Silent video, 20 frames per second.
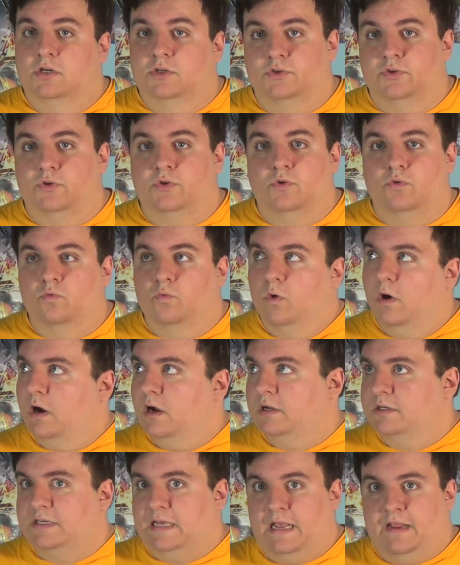Do you
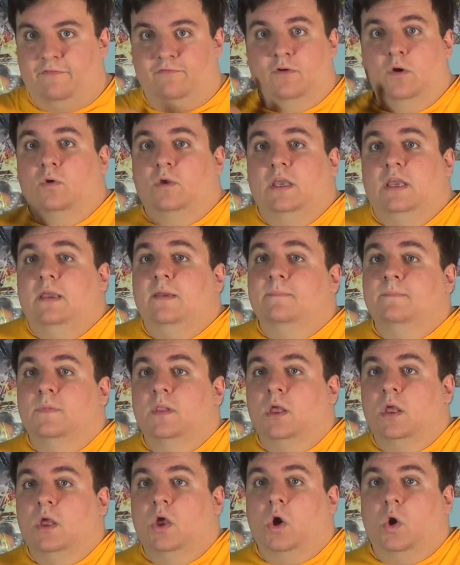want a Froakie,
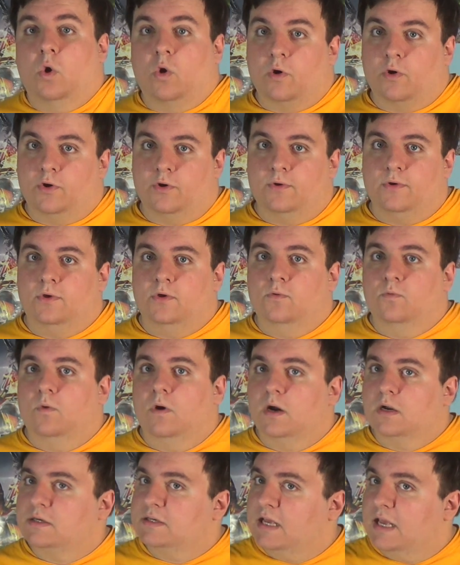or do you
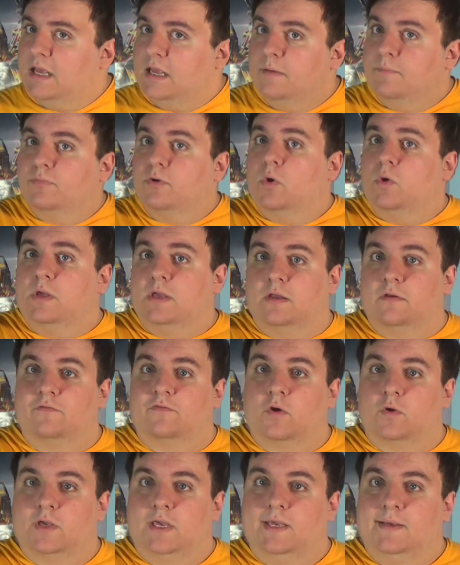want a Protean
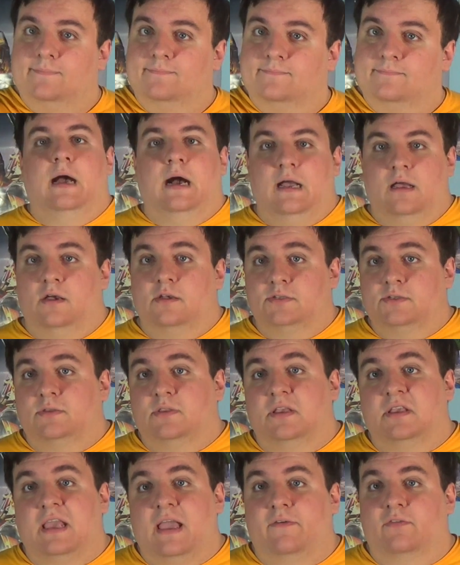Froakie? I also
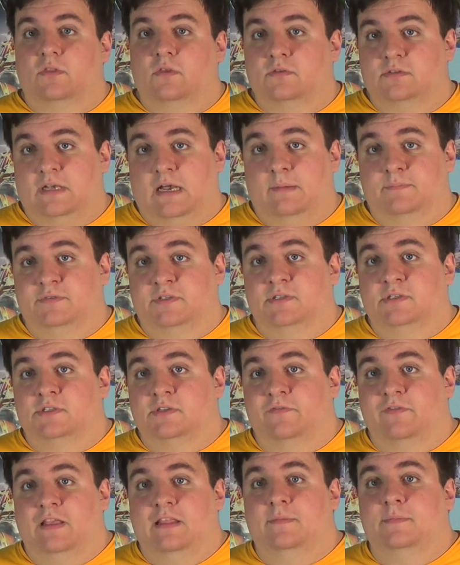think having those options
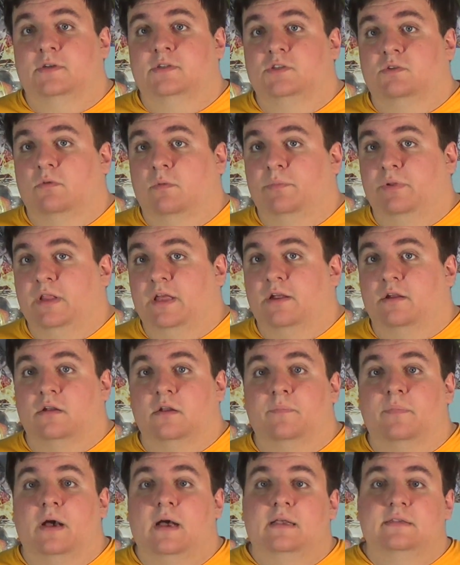available to a player
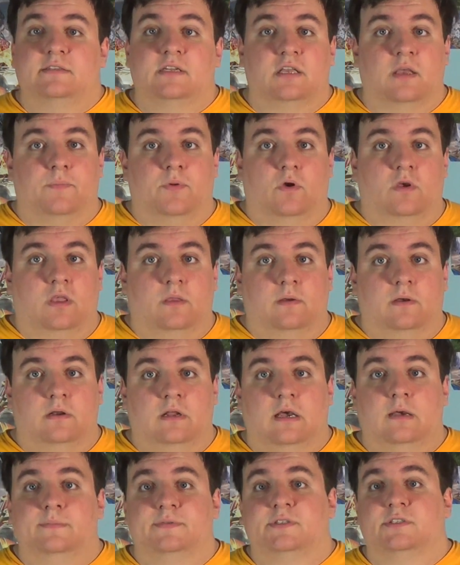depositing a Pokemon
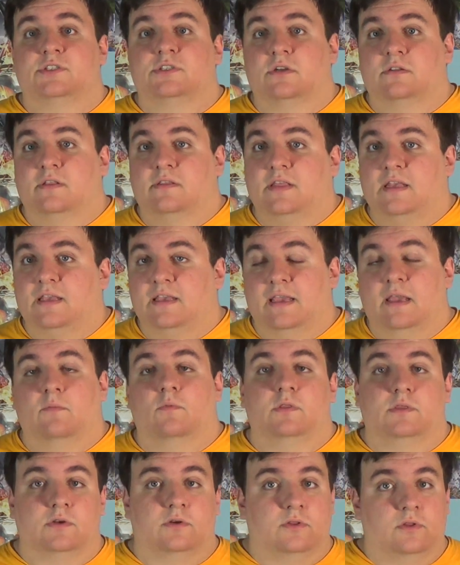helps ensure that they get
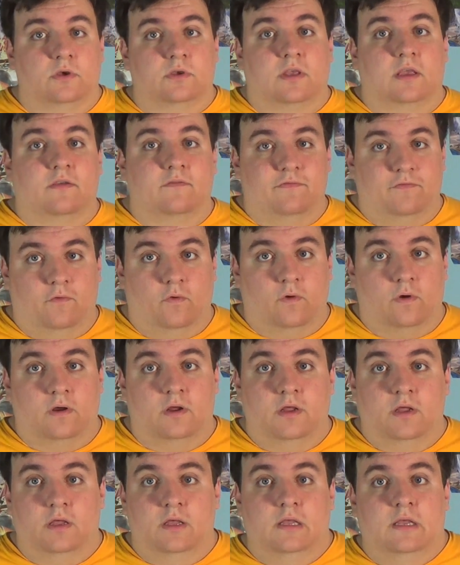what they're looking for,
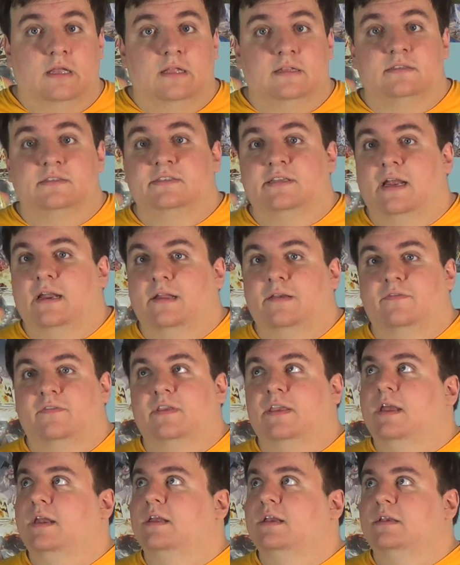instead of
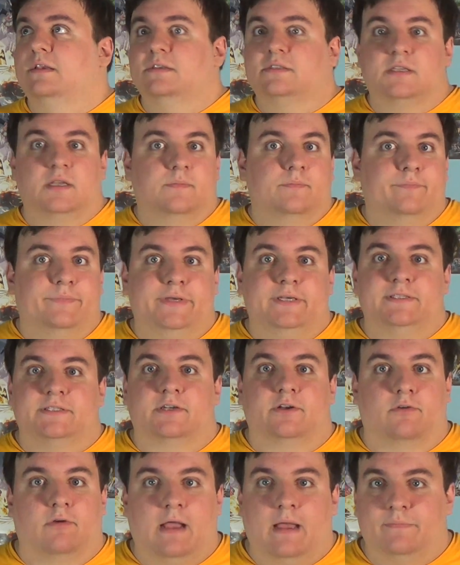getting some piece
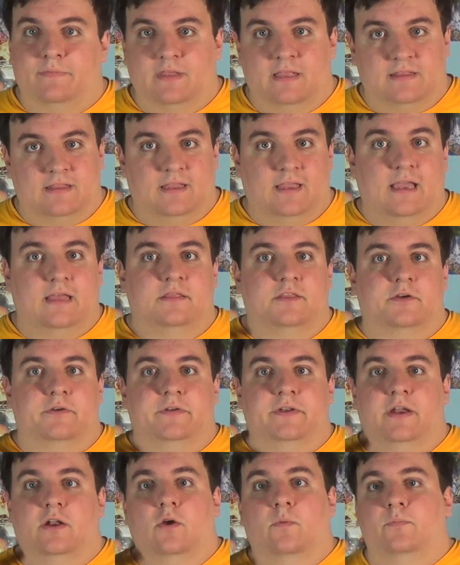of crap that they had their
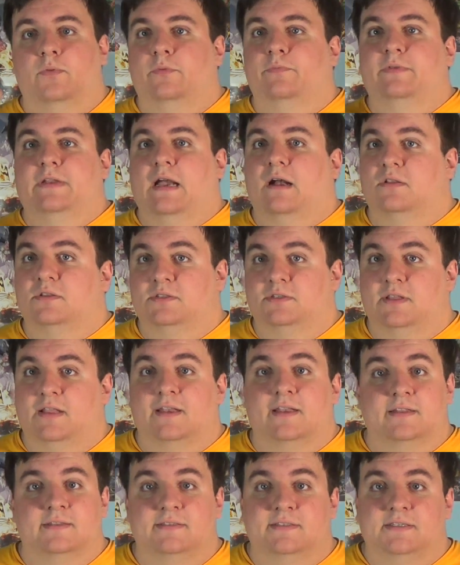Ditto pooped out so they
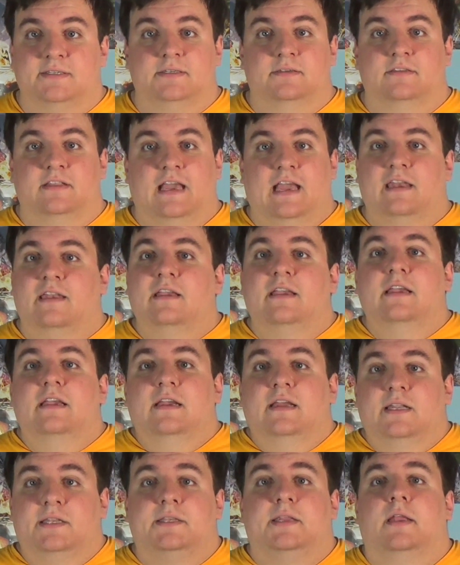can steal that
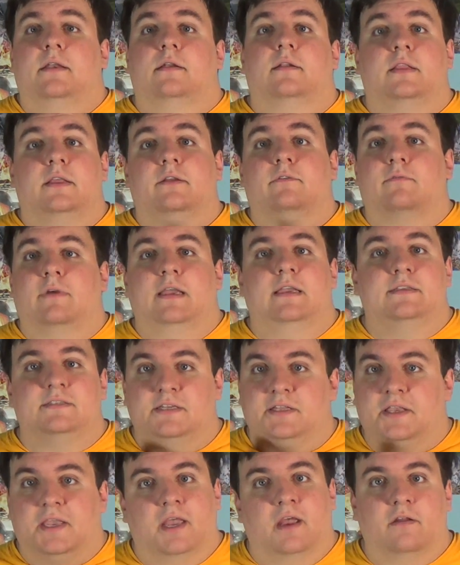tenderly raised
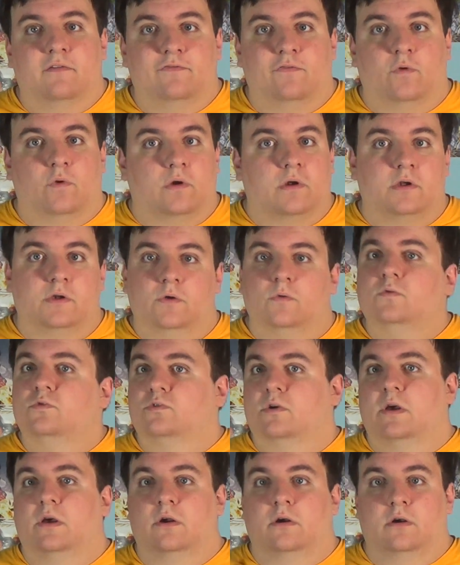and cared for
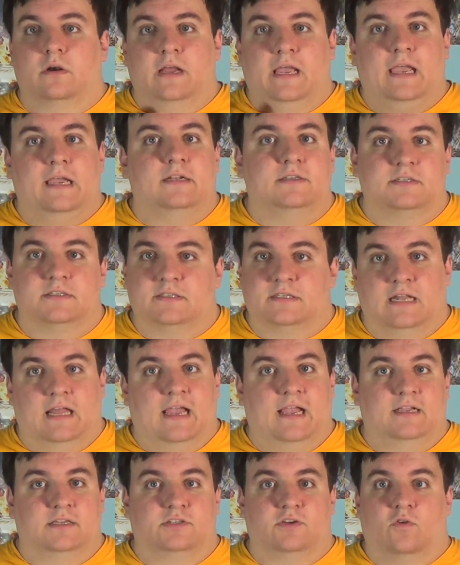Goodra or
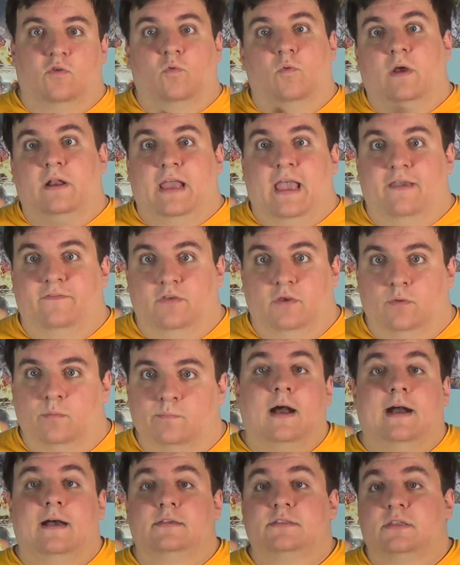Aegislash or what have you.
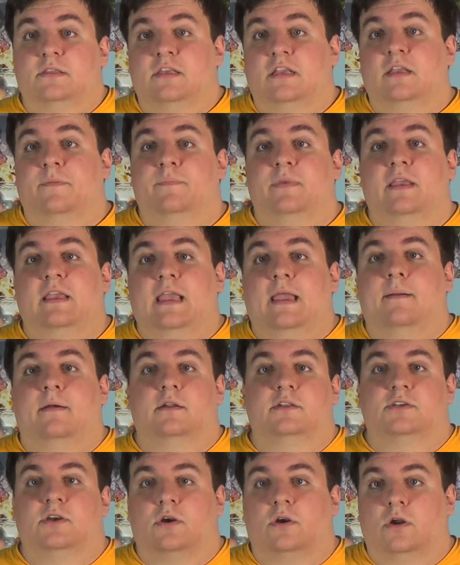I also think being able
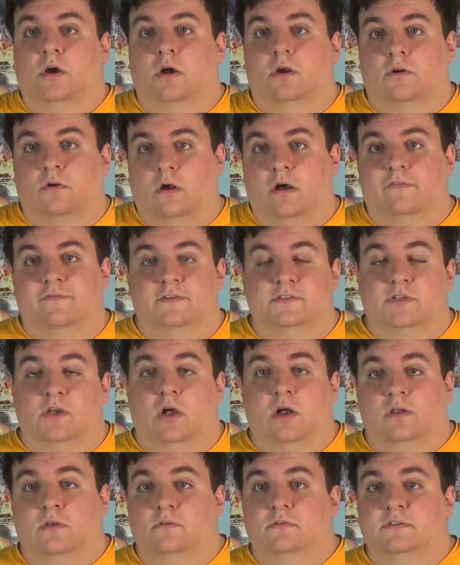to turn on or off a
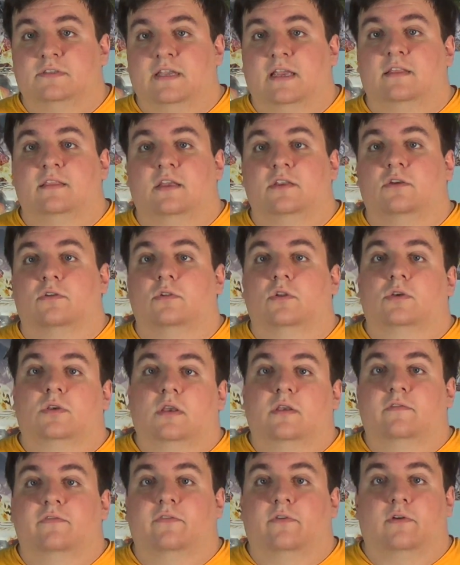toggle saying that you're
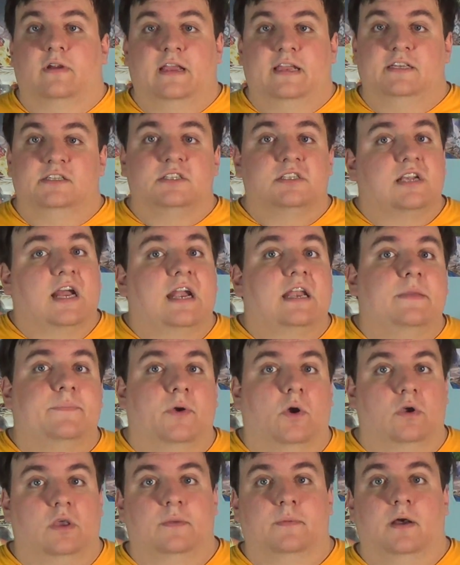looking for a shiny
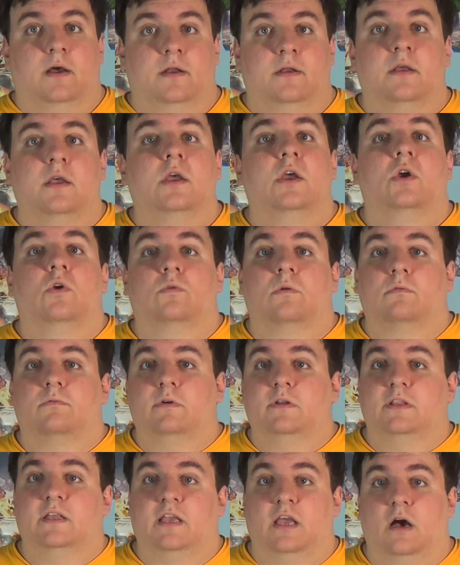Pokemon will
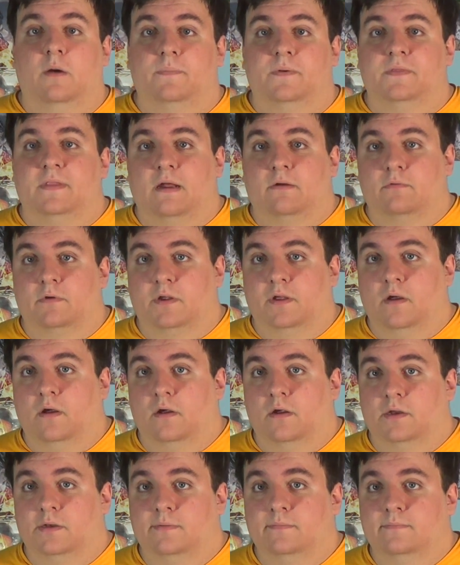really help in that
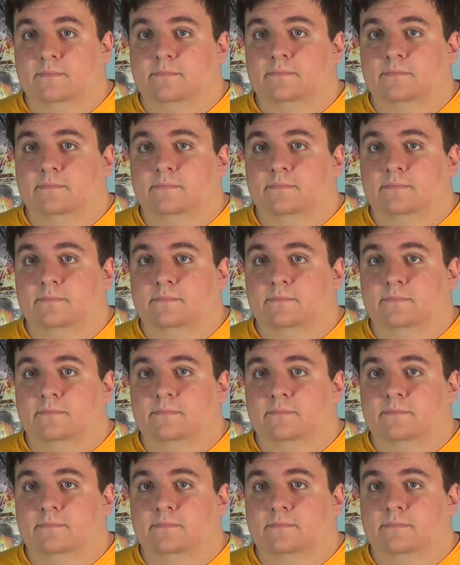regard.